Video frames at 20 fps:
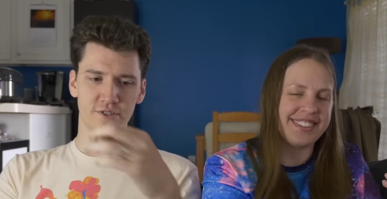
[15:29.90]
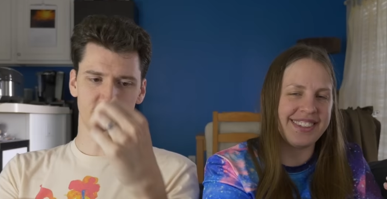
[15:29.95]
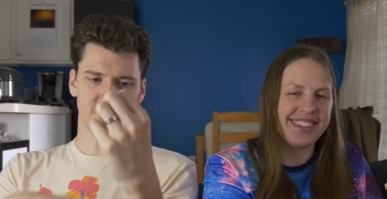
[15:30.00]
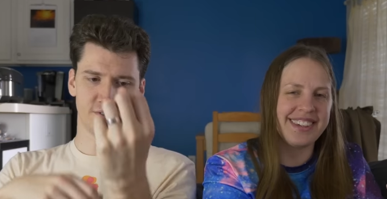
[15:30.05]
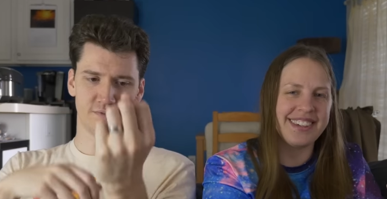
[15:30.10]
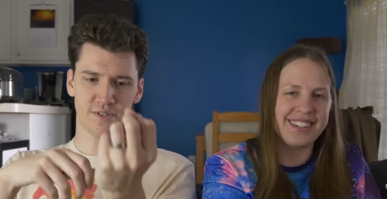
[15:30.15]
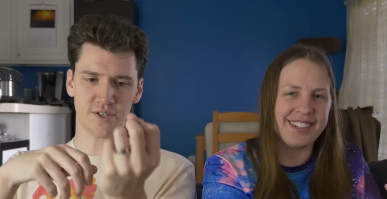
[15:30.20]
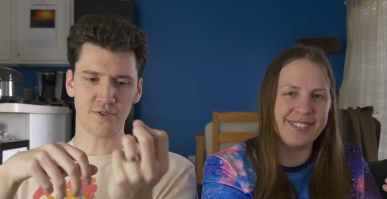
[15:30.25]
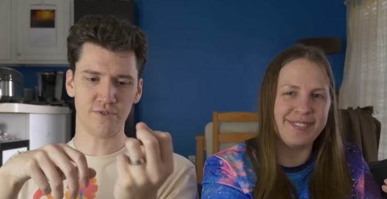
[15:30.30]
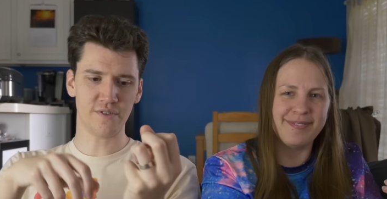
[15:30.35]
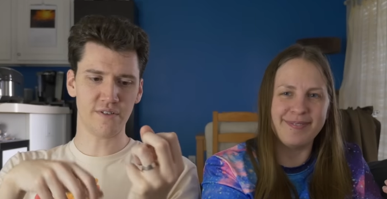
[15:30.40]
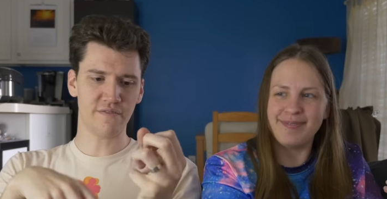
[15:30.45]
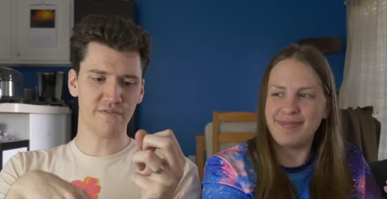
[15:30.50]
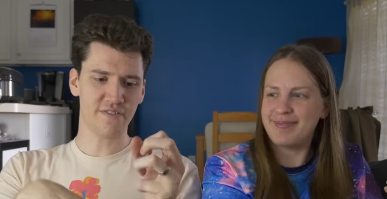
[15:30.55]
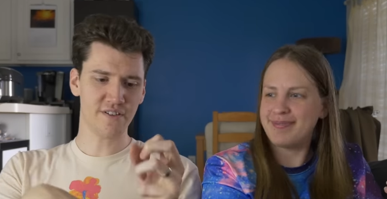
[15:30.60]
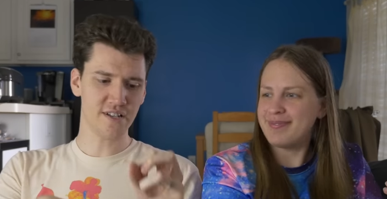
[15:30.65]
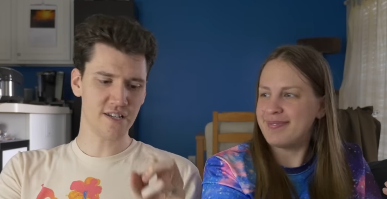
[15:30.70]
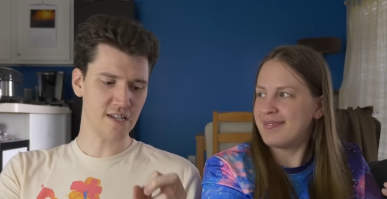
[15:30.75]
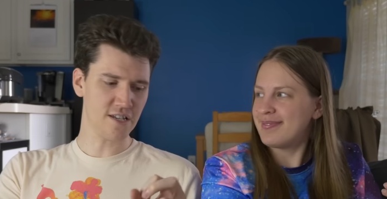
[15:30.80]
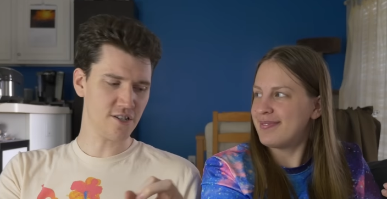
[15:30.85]
Speaker 1: and she was holding it
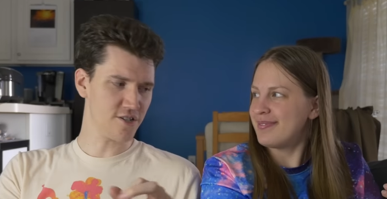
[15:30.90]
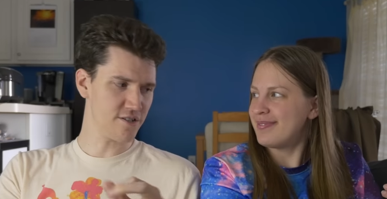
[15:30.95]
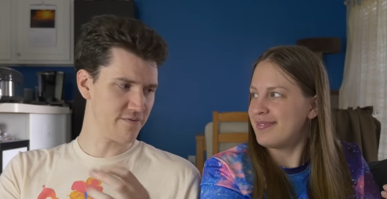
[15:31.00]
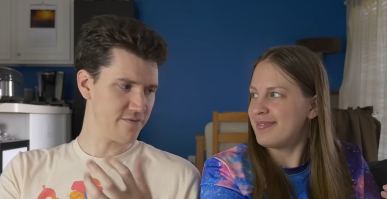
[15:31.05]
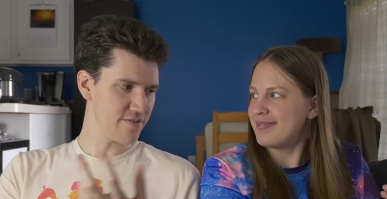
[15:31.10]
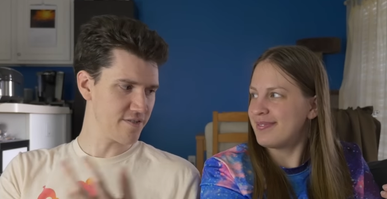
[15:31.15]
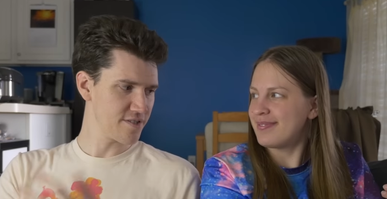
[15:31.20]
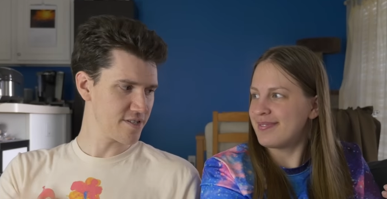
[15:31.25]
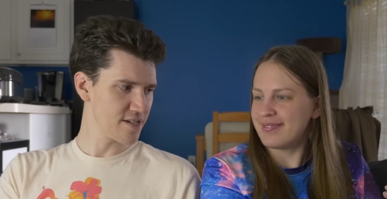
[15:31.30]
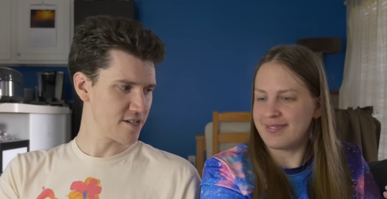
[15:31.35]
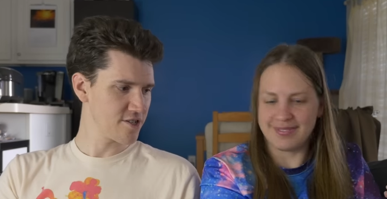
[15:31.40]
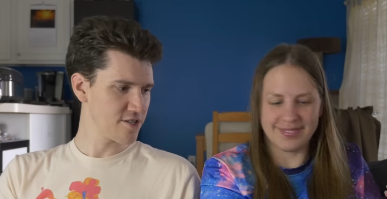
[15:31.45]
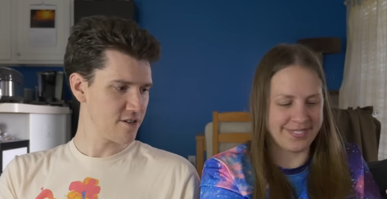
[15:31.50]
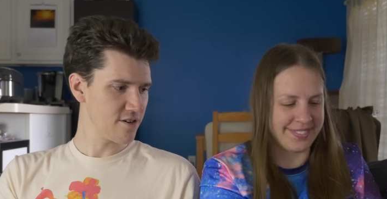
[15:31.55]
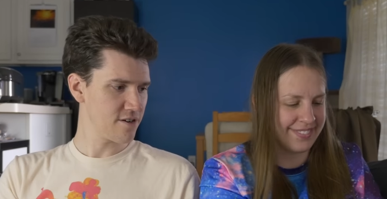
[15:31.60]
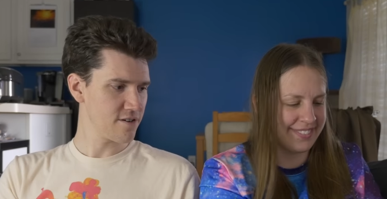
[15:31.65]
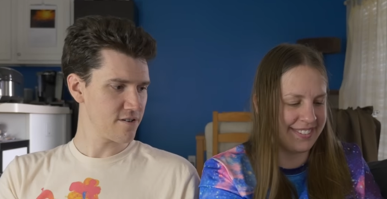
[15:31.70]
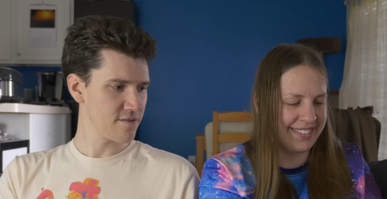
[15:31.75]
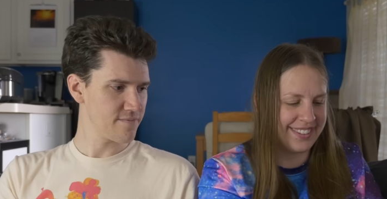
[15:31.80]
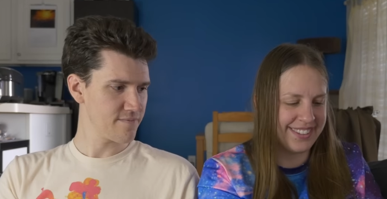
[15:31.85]
funny, and she feels like she
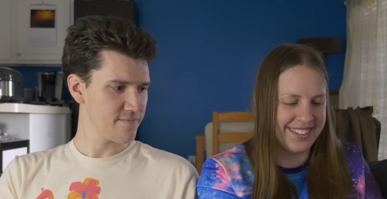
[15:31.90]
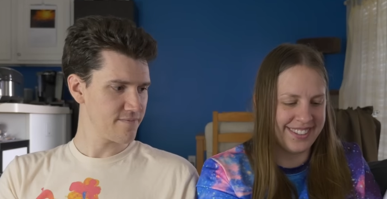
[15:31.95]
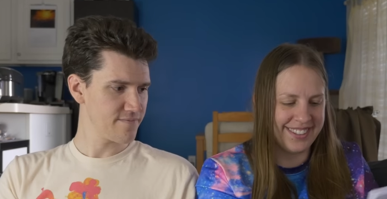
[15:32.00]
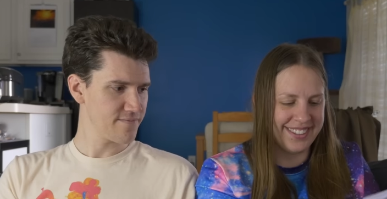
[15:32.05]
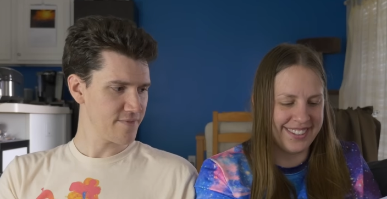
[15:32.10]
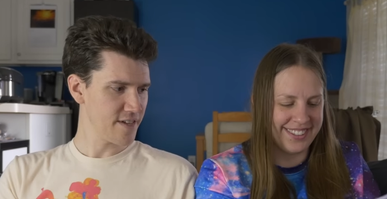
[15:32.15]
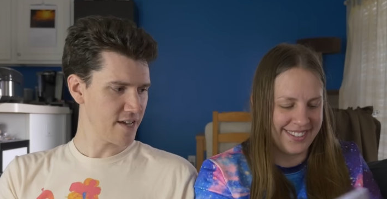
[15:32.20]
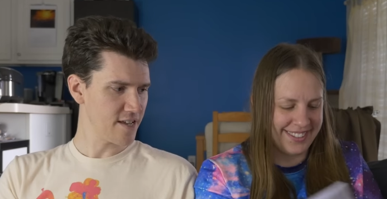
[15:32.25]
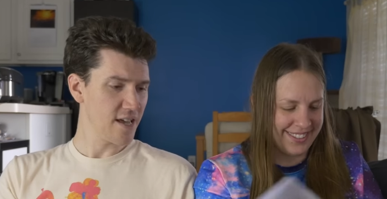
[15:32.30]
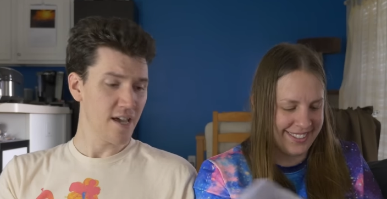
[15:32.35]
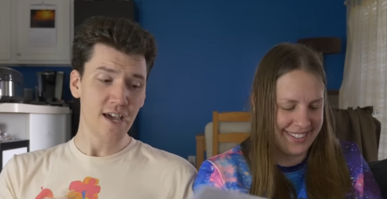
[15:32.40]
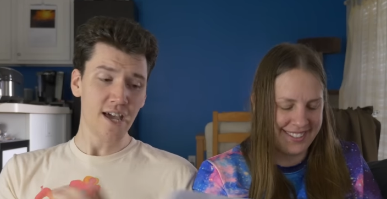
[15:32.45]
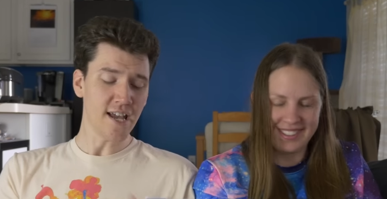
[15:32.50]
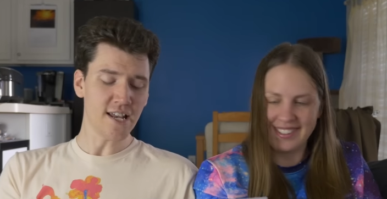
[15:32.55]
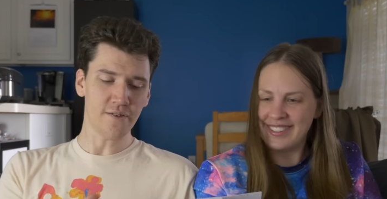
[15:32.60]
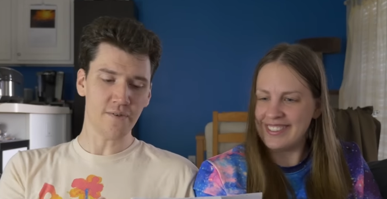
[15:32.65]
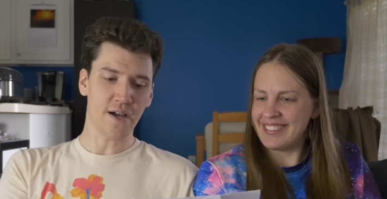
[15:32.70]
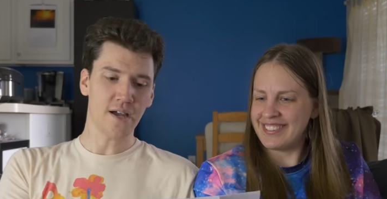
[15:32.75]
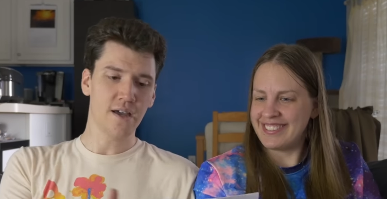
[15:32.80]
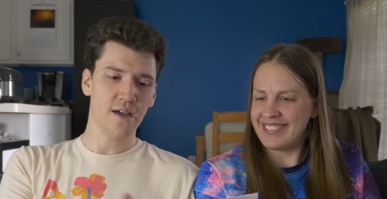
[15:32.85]
hurt her hand.
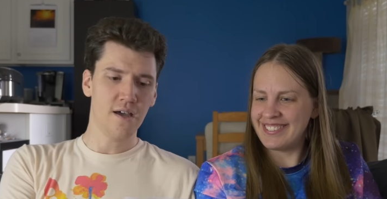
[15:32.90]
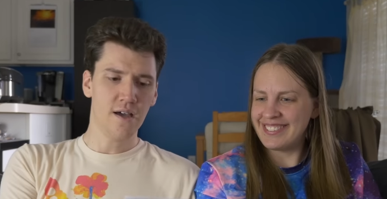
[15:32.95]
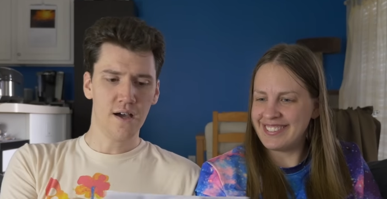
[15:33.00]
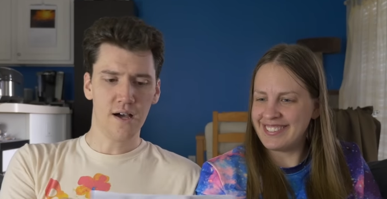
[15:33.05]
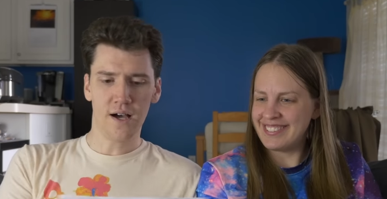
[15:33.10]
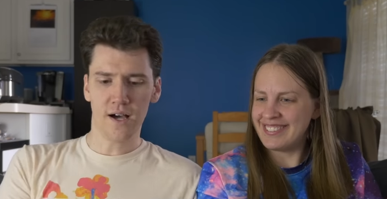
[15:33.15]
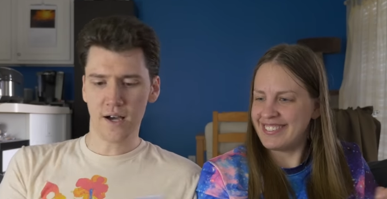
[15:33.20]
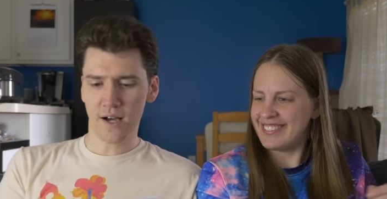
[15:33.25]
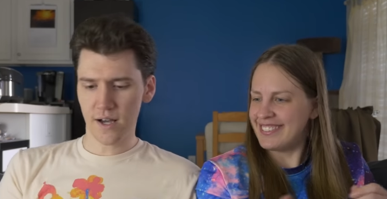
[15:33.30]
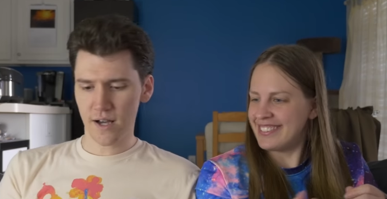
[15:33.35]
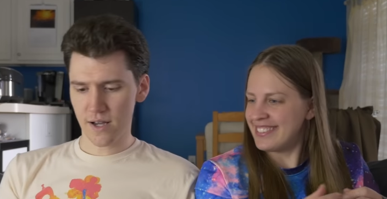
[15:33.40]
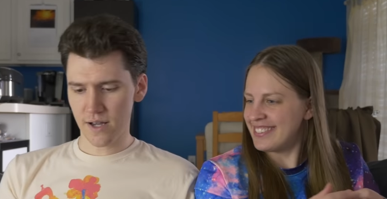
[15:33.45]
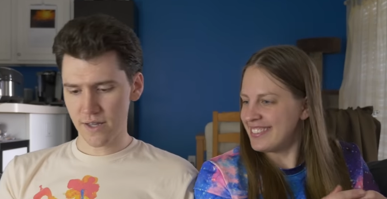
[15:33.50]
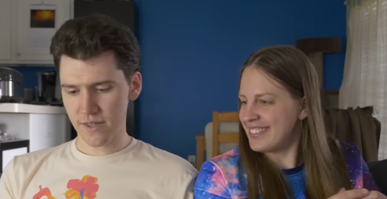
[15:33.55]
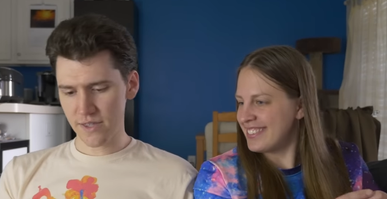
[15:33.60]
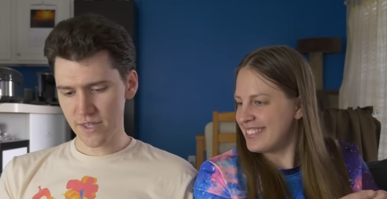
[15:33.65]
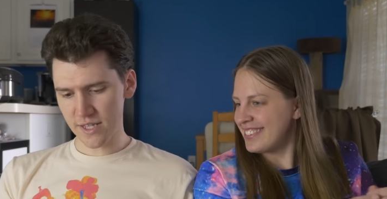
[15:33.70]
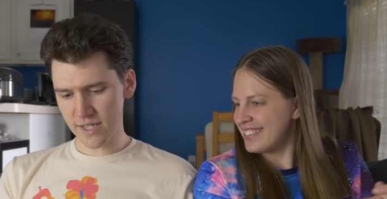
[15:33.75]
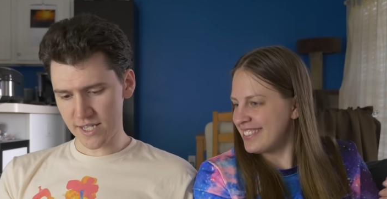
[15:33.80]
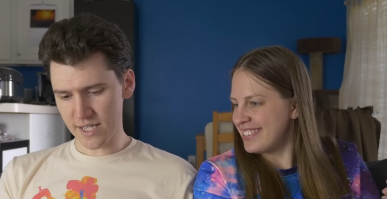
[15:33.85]
Anyway, uh,
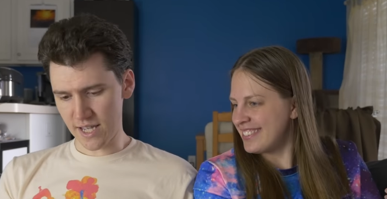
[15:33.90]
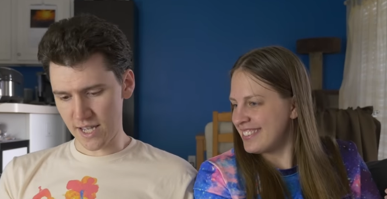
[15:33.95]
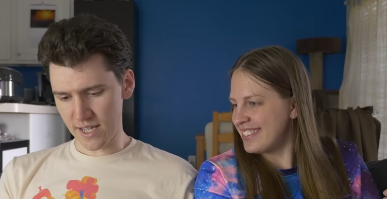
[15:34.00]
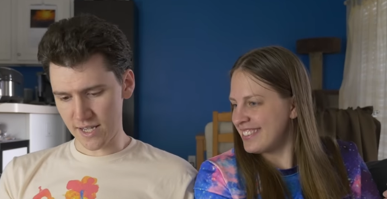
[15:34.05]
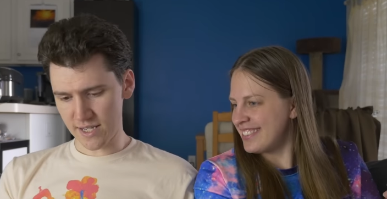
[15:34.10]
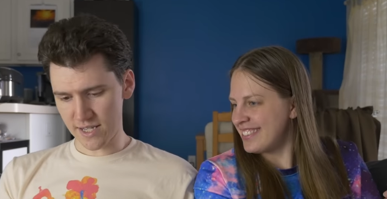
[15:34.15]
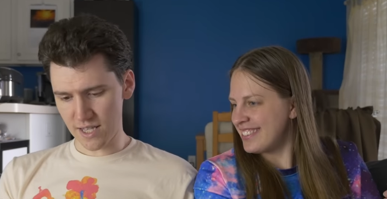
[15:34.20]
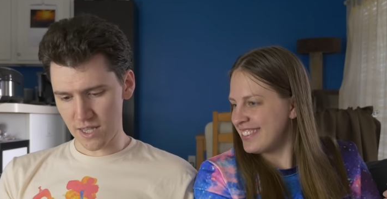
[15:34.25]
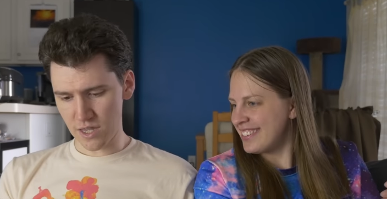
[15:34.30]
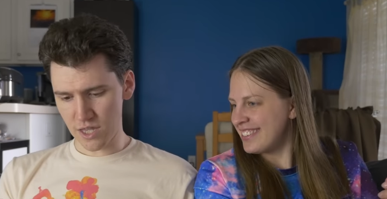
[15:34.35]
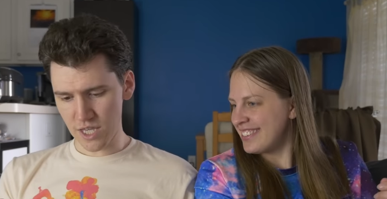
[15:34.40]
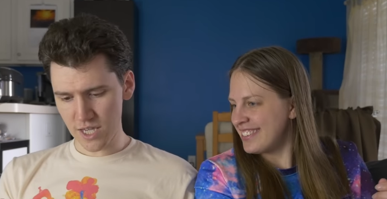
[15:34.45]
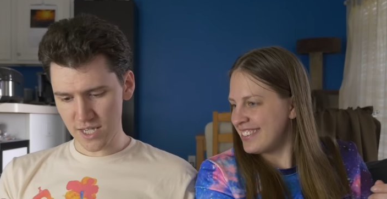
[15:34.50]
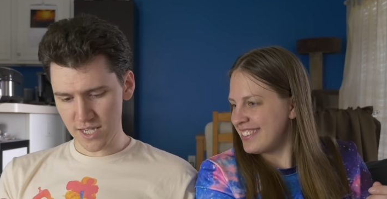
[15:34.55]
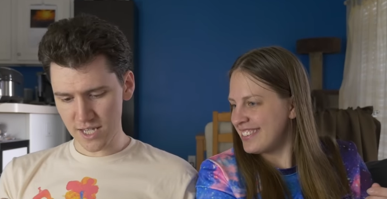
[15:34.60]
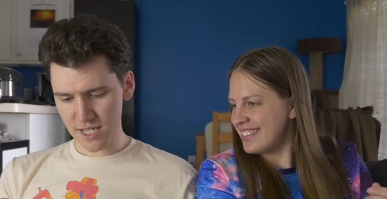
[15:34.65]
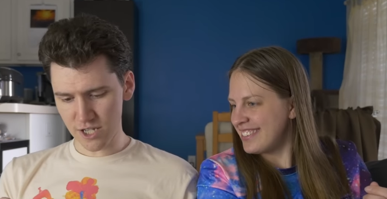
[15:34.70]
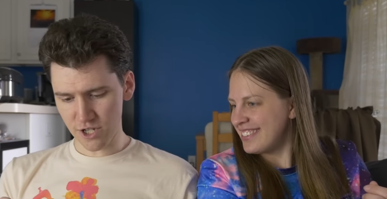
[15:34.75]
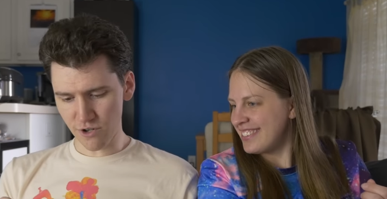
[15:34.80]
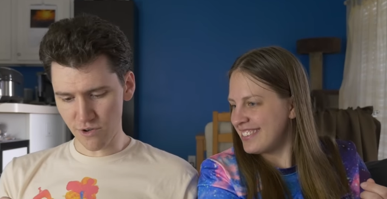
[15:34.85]
this says, "This
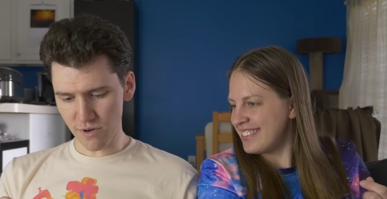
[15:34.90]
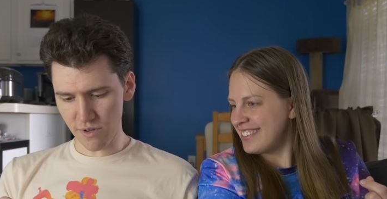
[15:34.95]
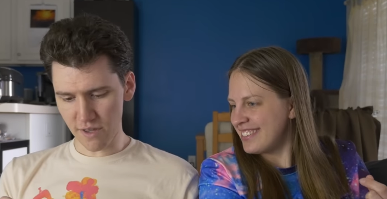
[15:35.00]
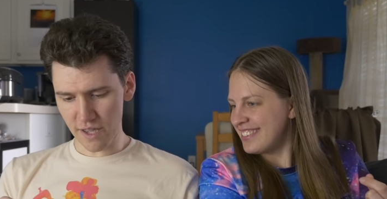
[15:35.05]
is your